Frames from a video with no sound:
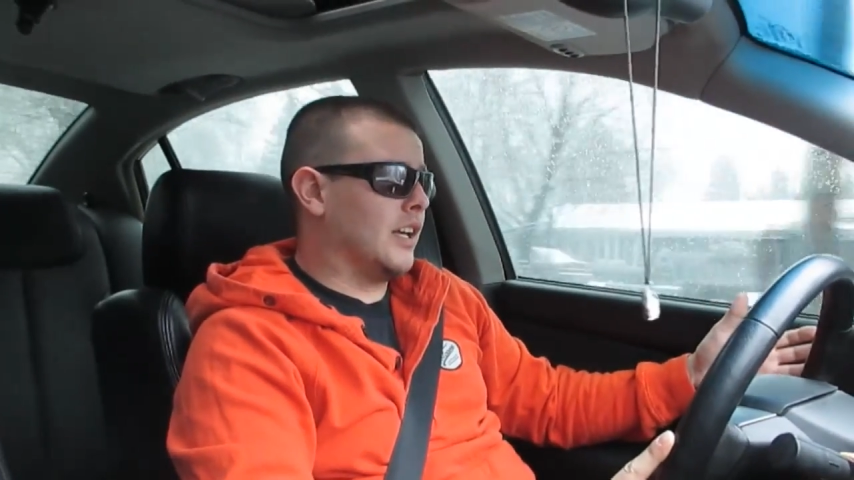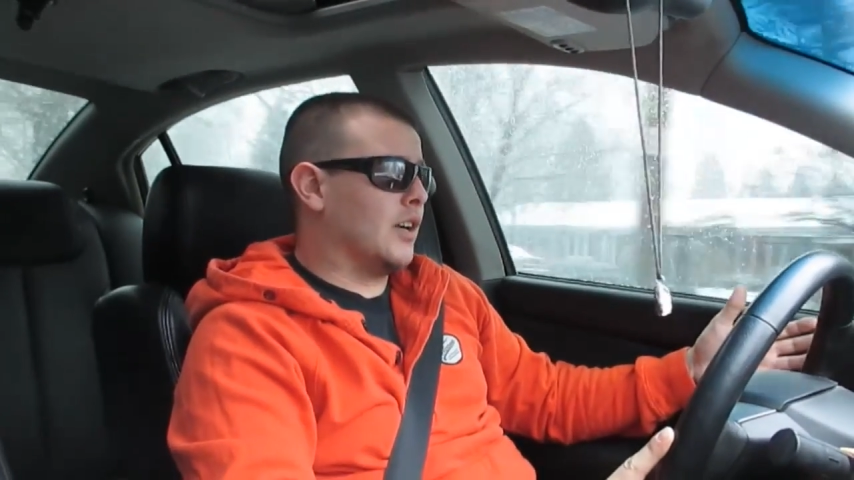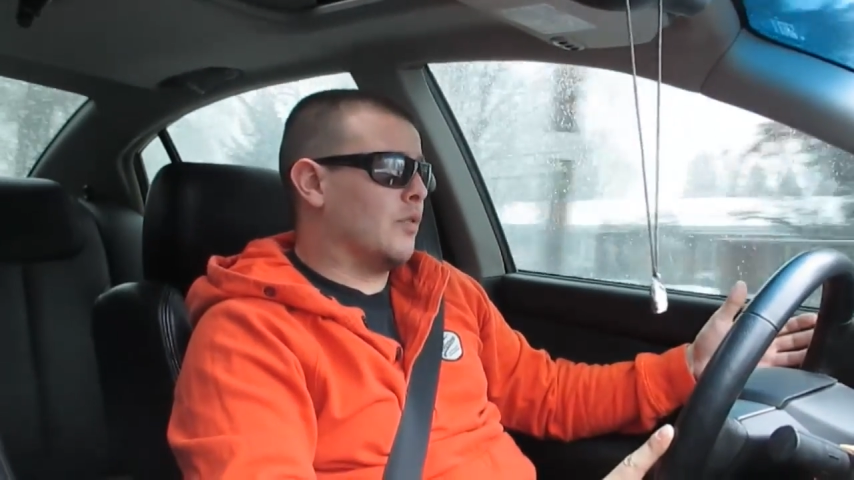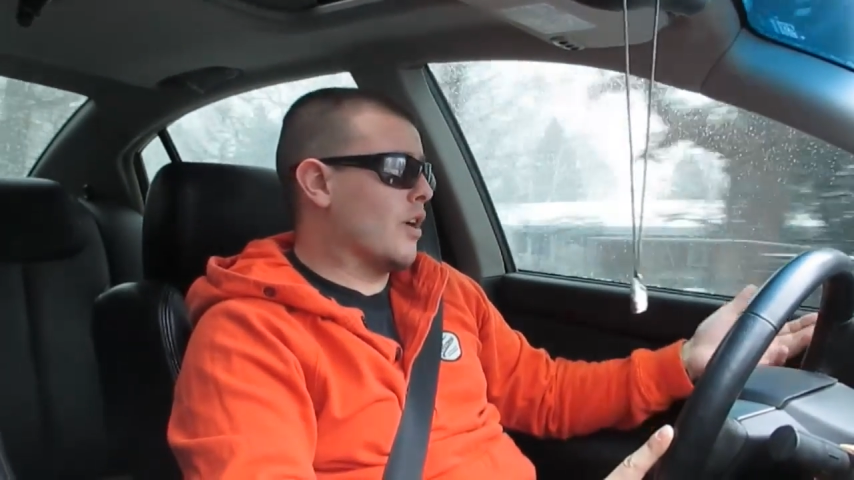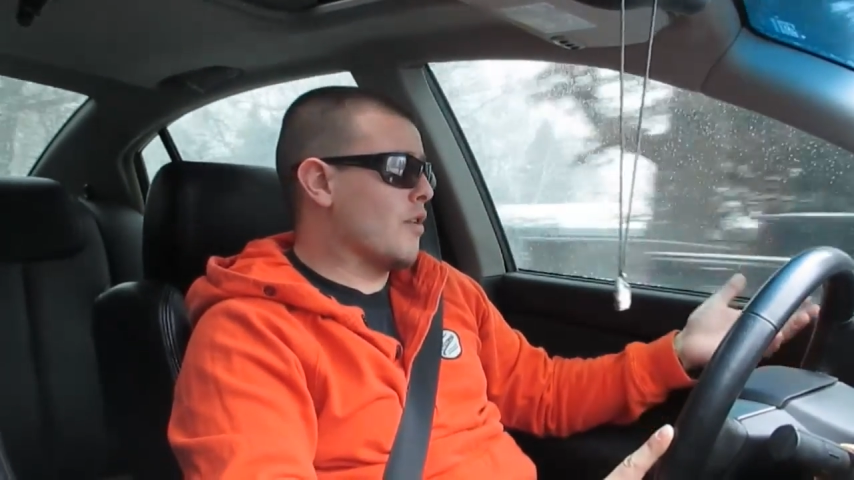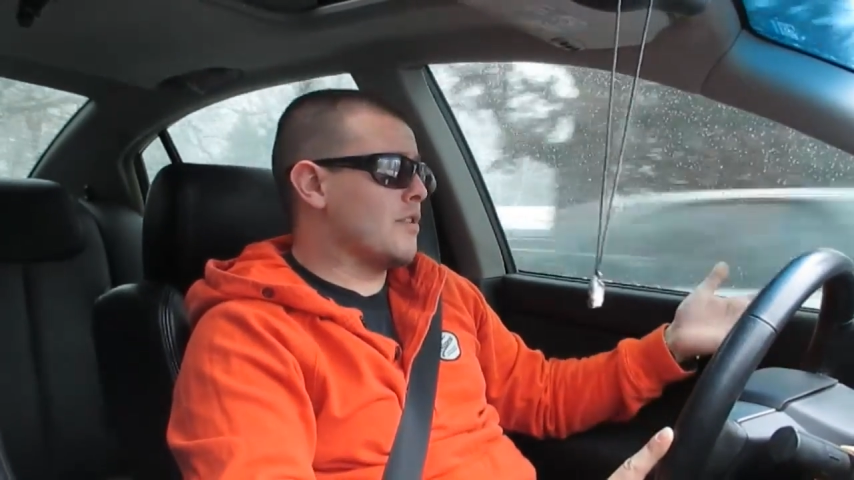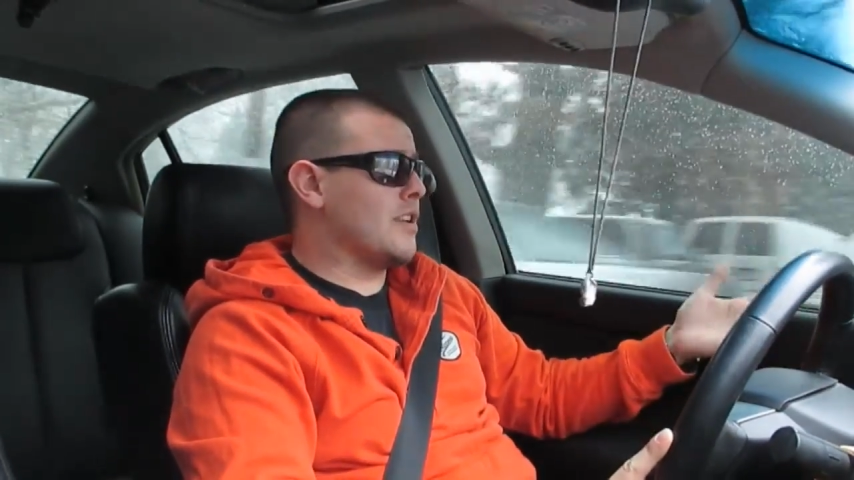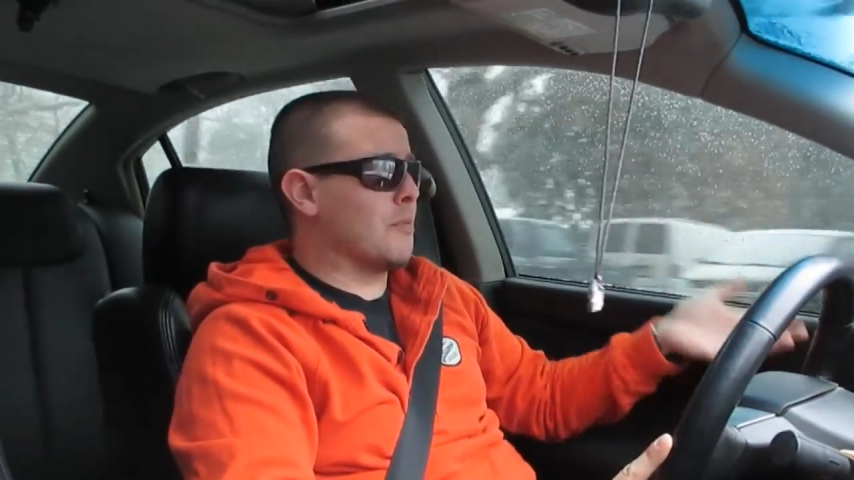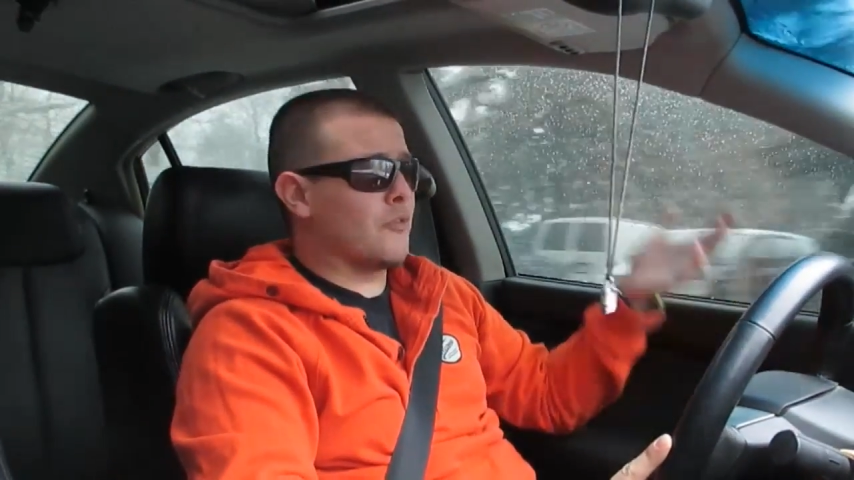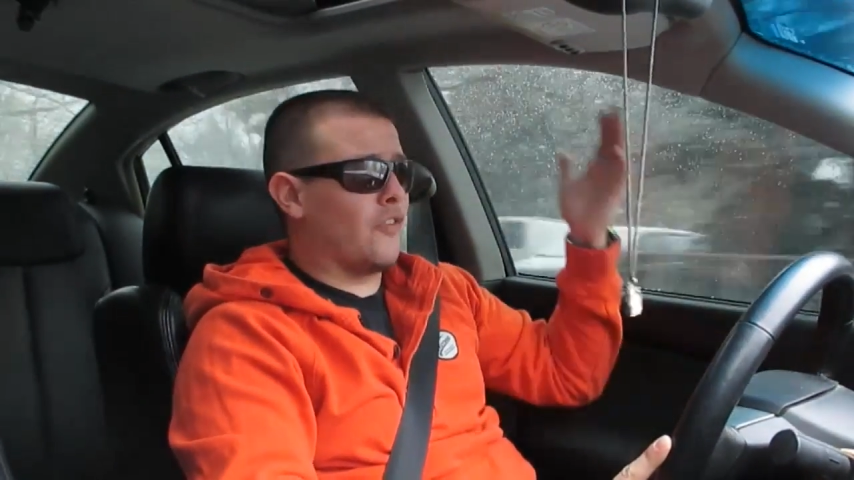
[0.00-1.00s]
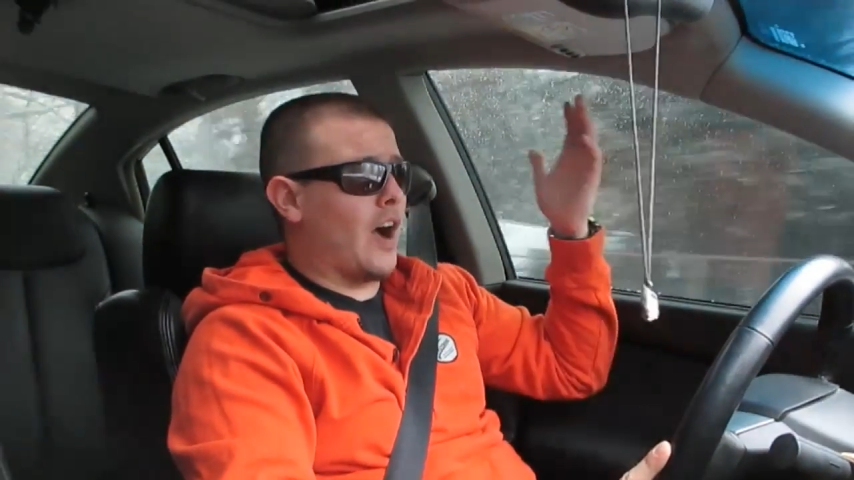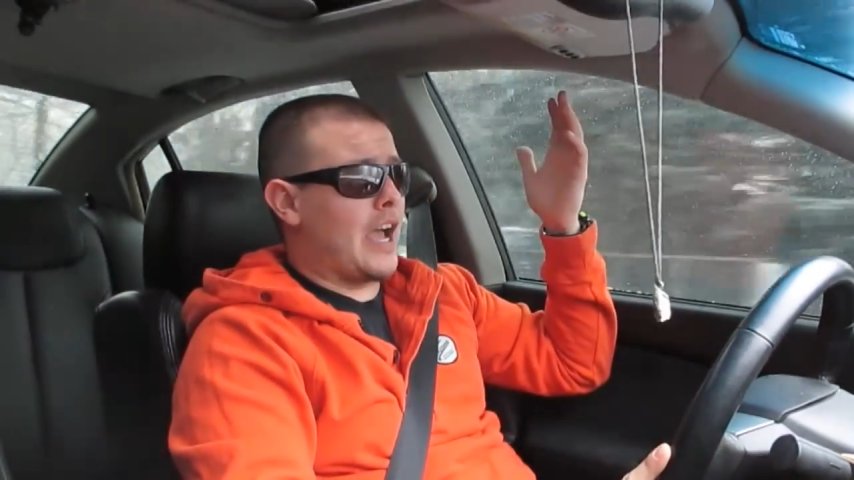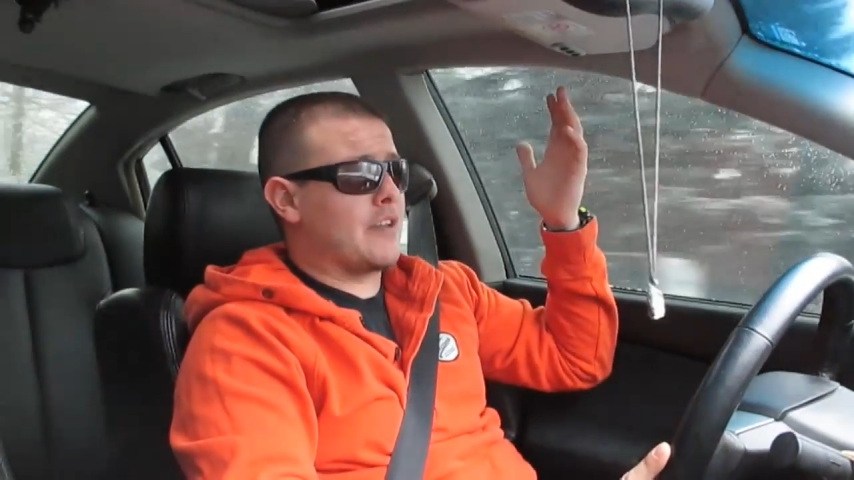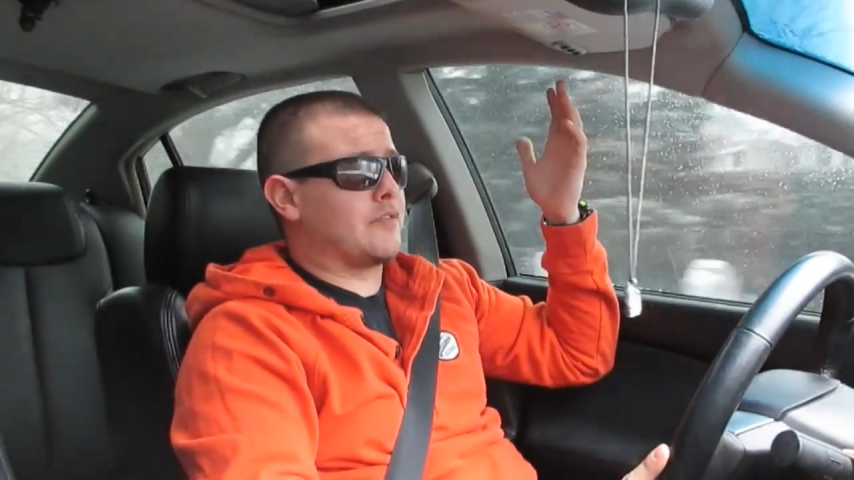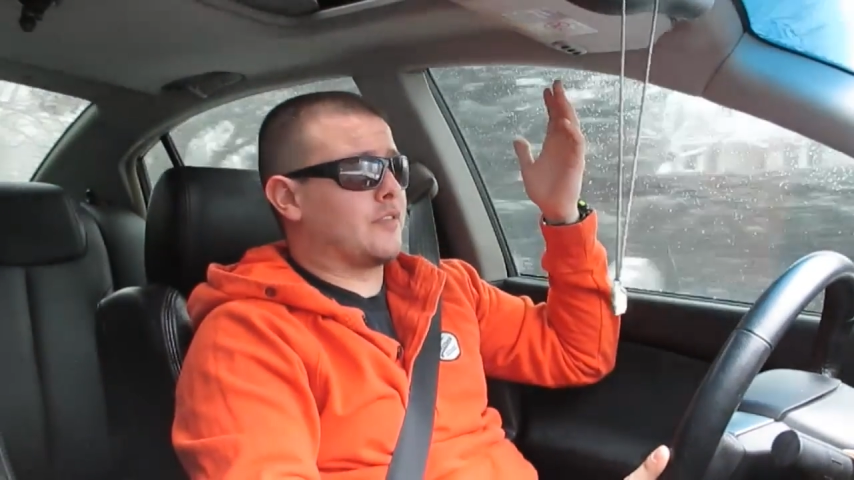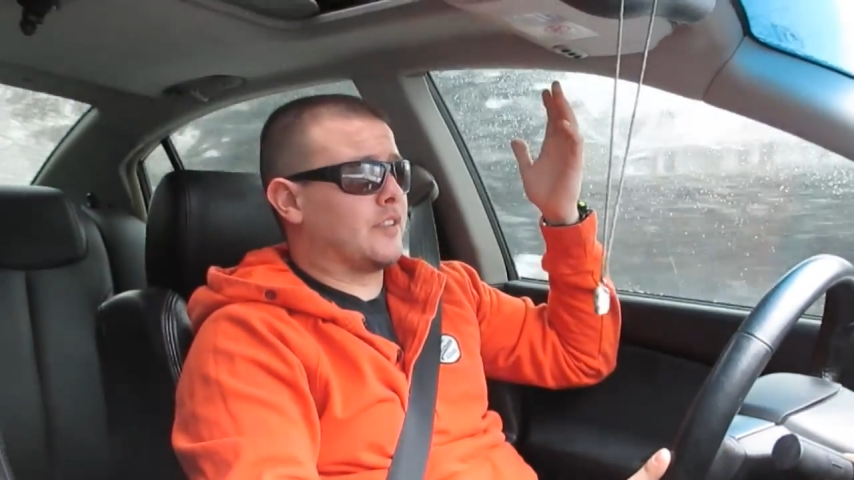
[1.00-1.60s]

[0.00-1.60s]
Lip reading: Where are we? Number five.